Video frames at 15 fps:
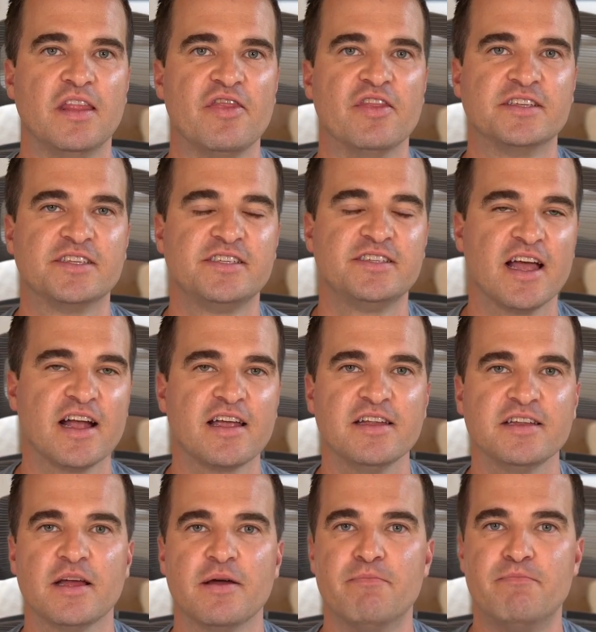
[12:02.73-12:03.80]
And then the
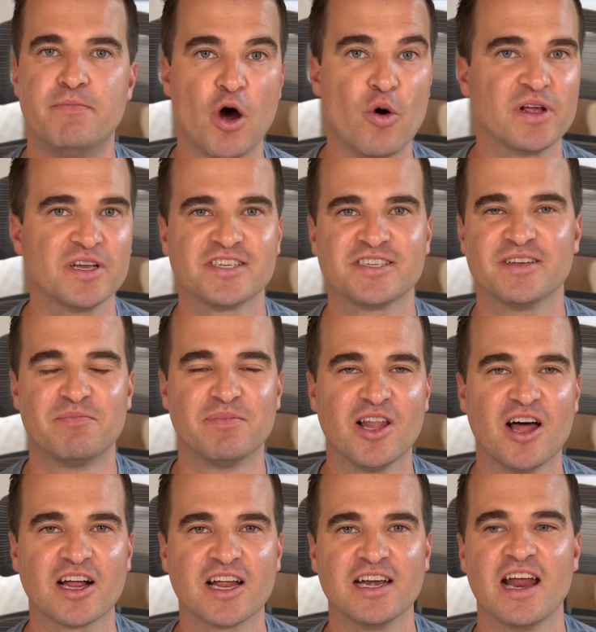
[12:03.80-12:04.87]
second bonus
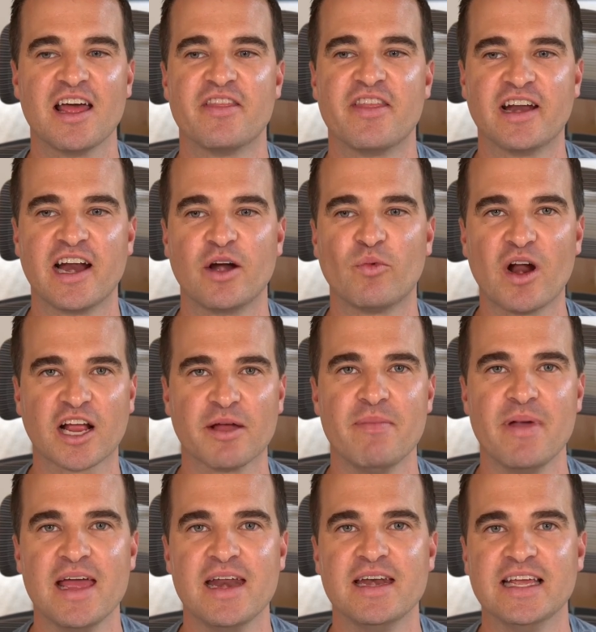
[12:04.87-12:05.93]
plugin that I
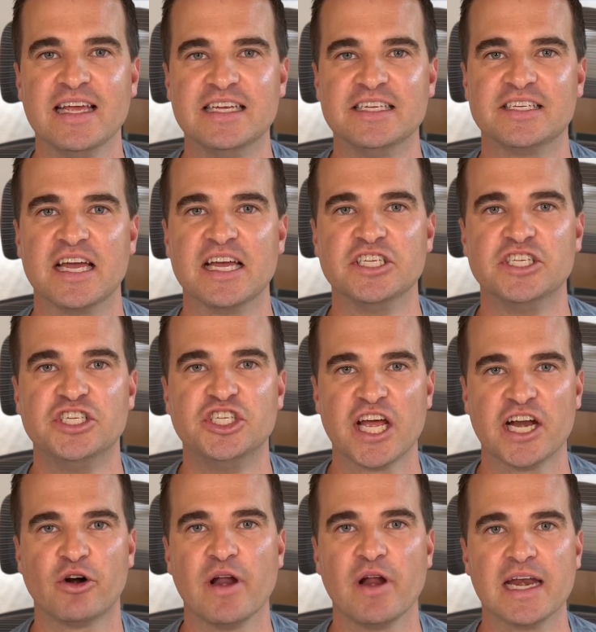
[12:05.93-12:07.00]
recommend is
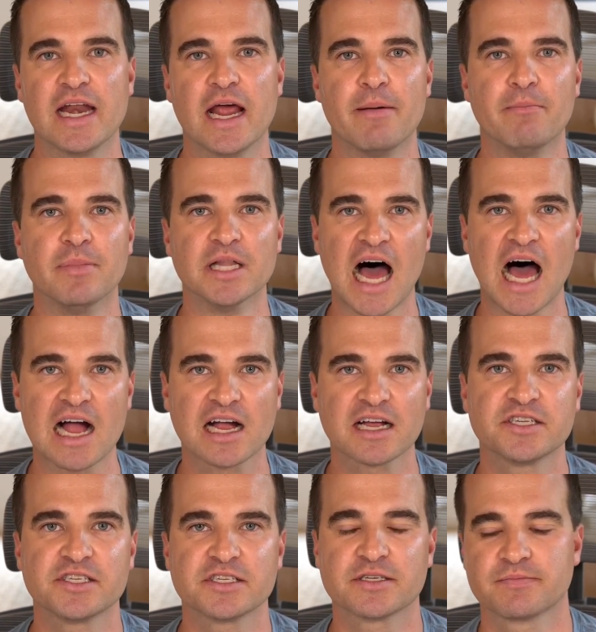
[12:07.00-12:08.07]
Generate
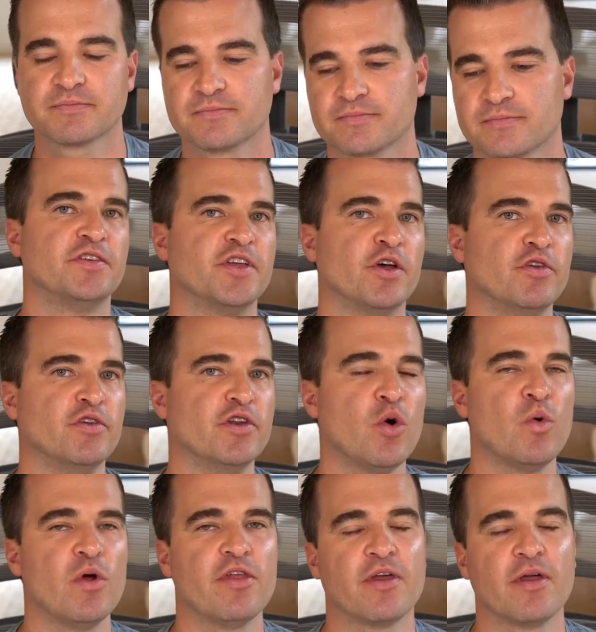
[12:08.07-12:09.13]
Blocks. So, you
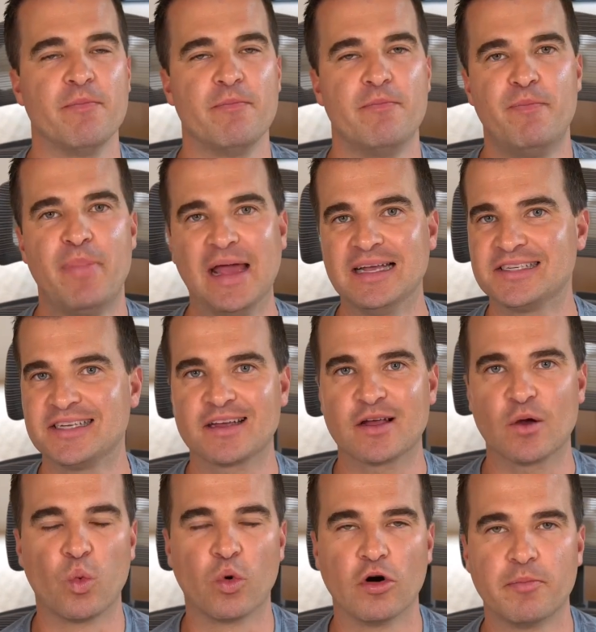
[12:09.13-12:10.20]
know, with
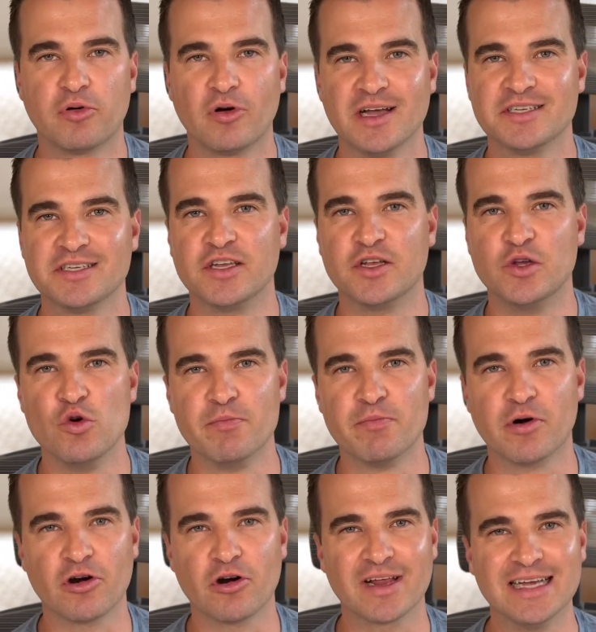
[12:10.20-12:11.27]
basic WordPress
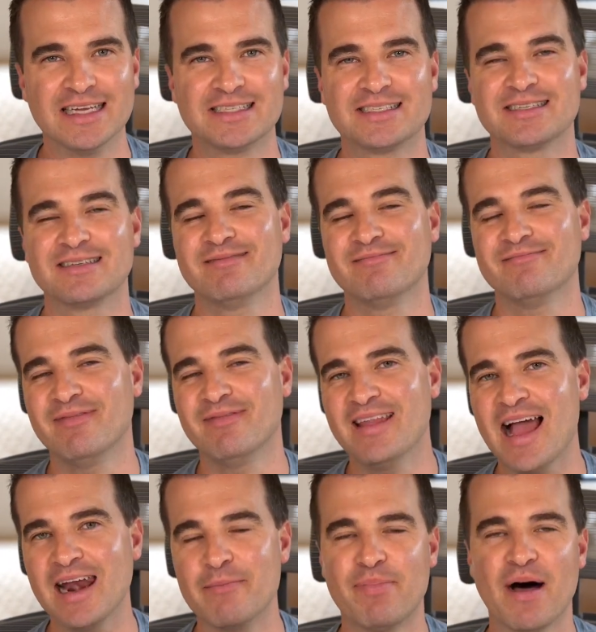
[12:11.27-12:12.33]
Gutenberg, it's
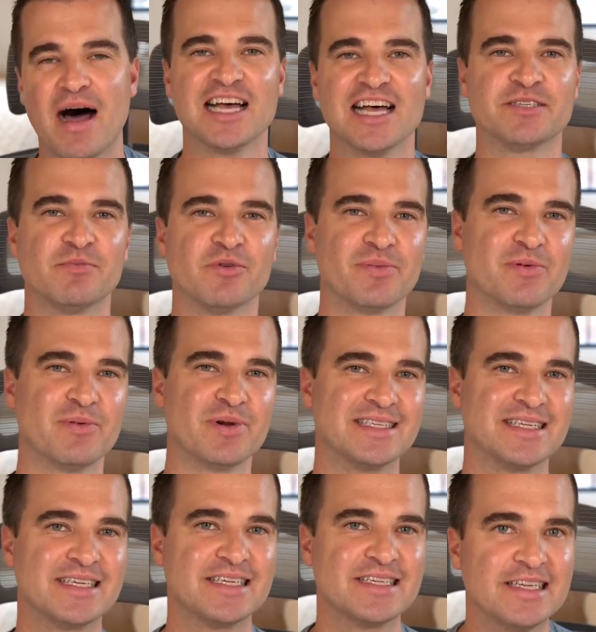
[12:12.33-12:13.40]
not impossible, but
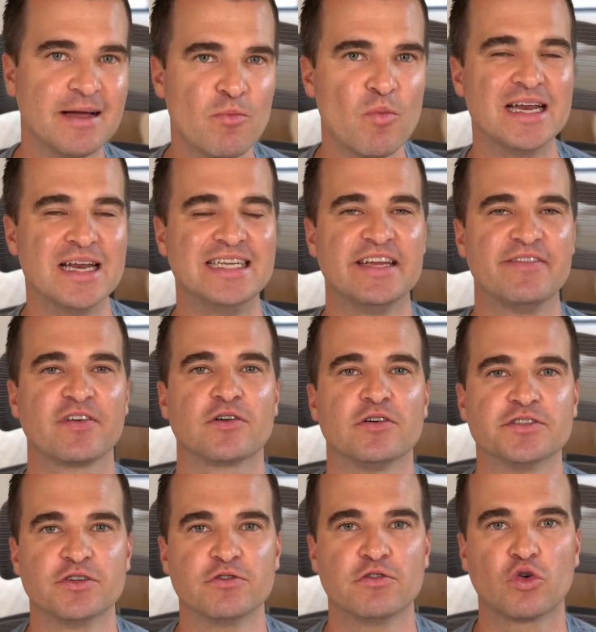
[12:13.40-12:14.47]
it's somewhat
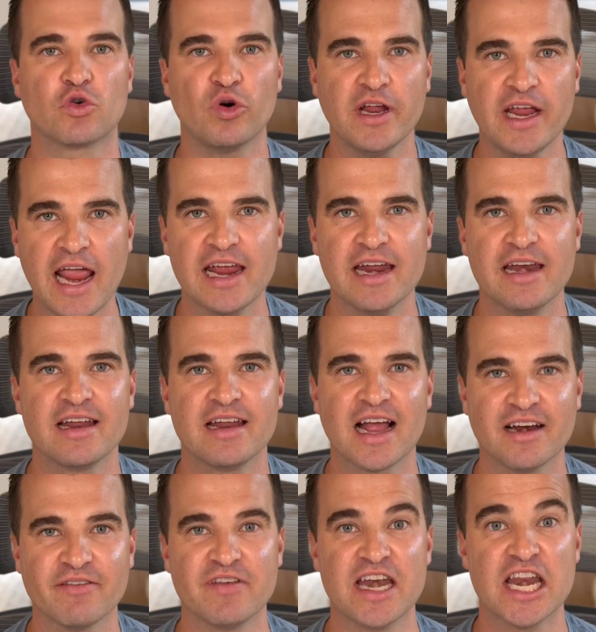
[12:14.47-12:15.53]
difficult to create
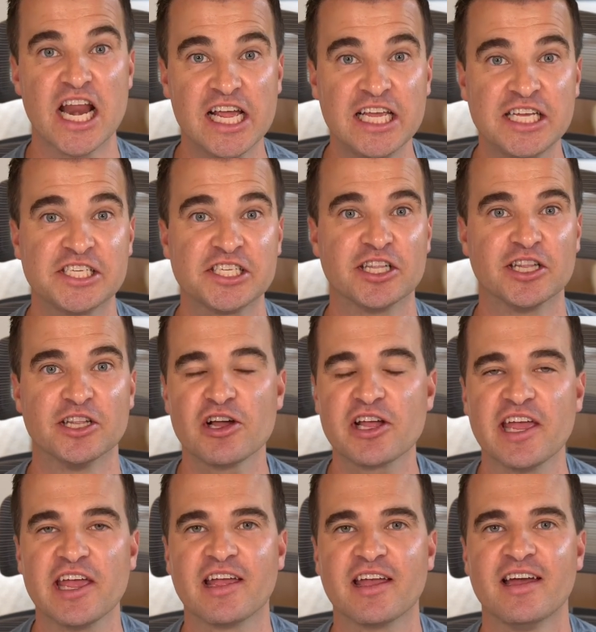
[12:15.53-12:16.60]
kind of nice
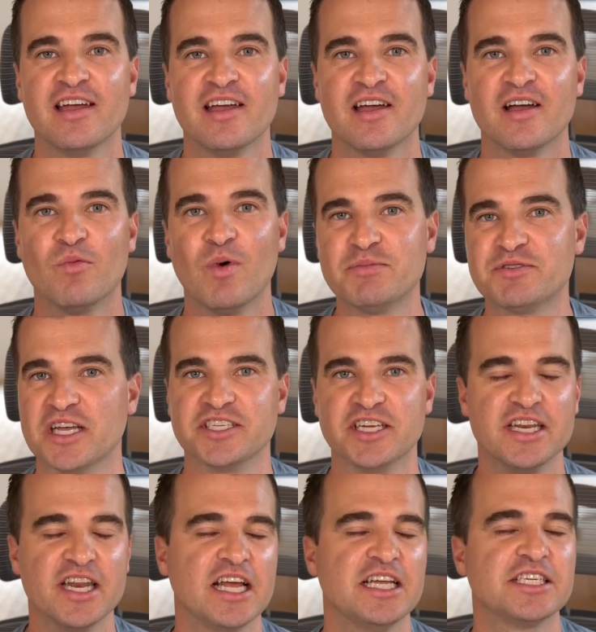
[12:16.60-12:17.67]
looking websites,
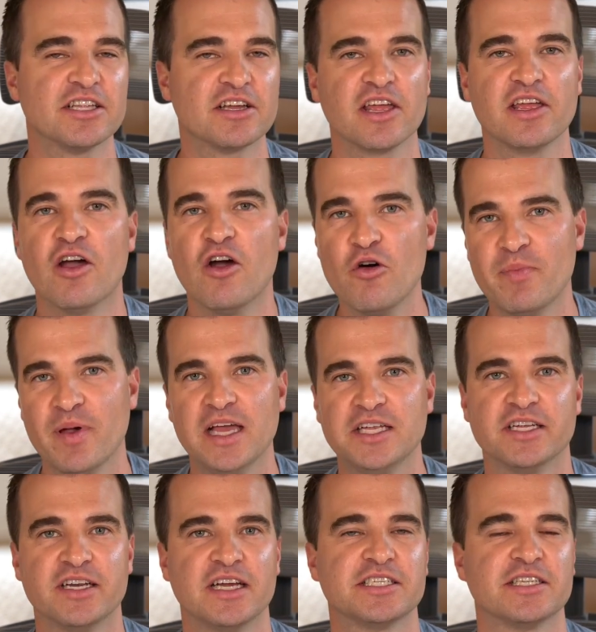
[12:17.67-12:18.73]
a nice looking
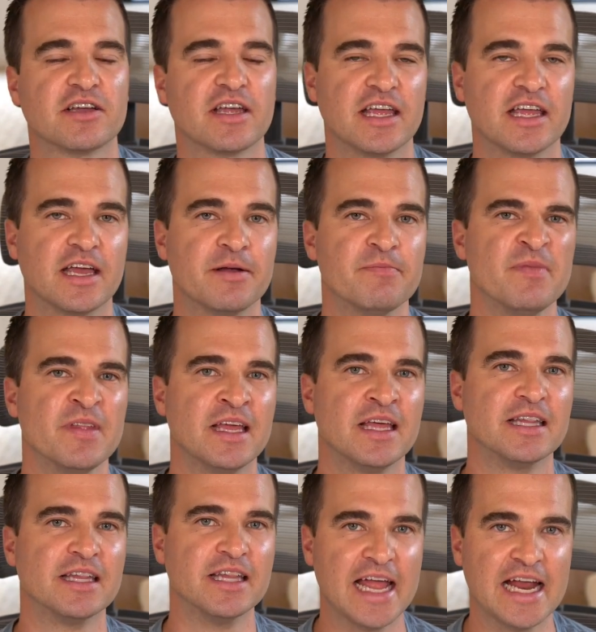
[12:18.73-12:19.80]
homepage, a nice looking
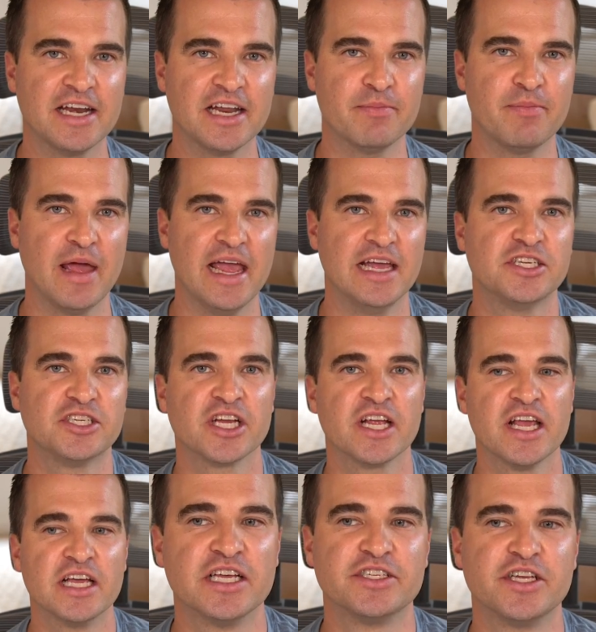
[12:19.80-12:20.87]
landing page.
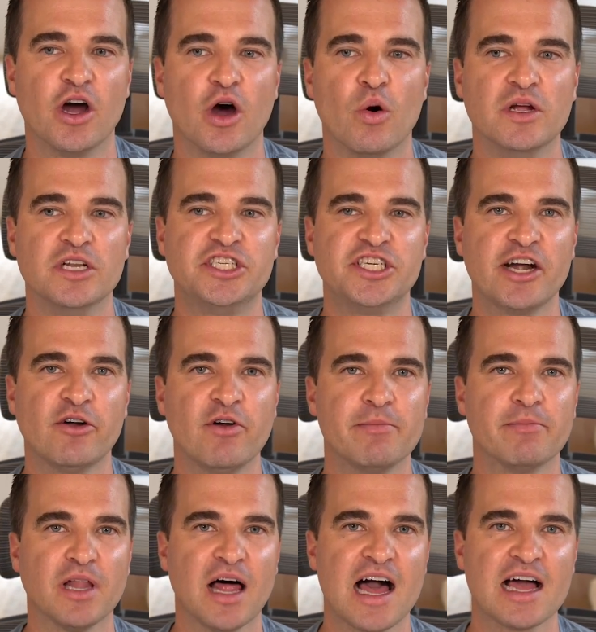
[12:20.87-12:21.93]
So
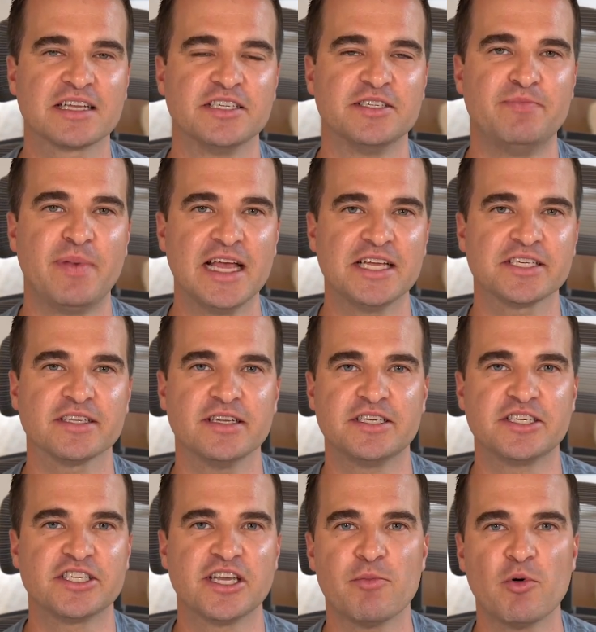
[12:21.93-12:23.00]
Generate Blocks is basically
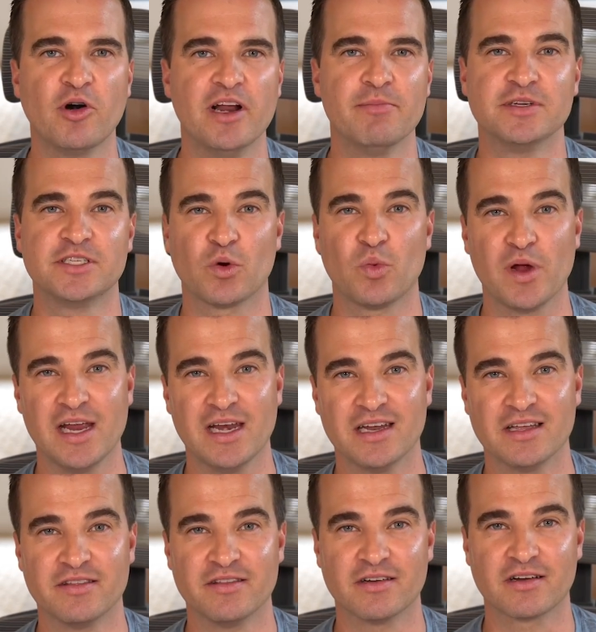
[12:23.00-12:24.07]
somewhere in
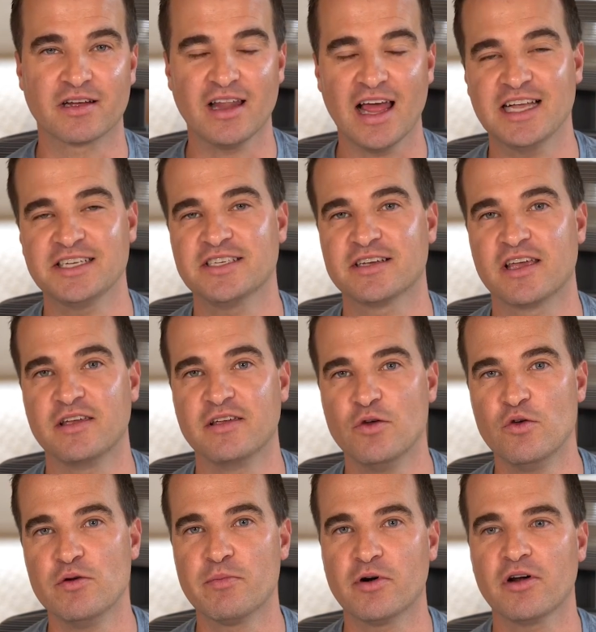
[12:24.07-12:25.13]
between the classic
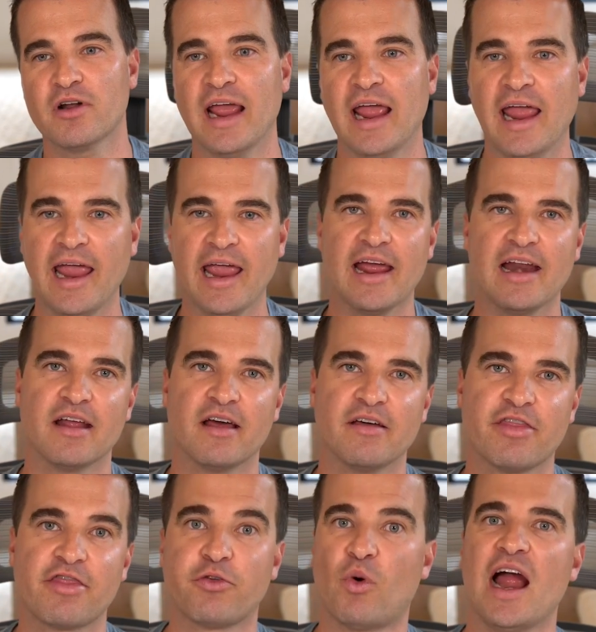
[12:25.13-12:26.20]
Gutenberg and
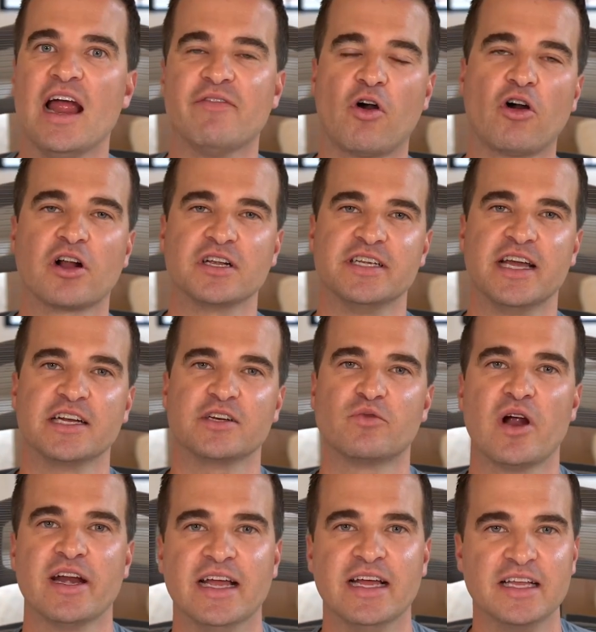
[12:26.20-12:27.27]
Thrive Architect, right?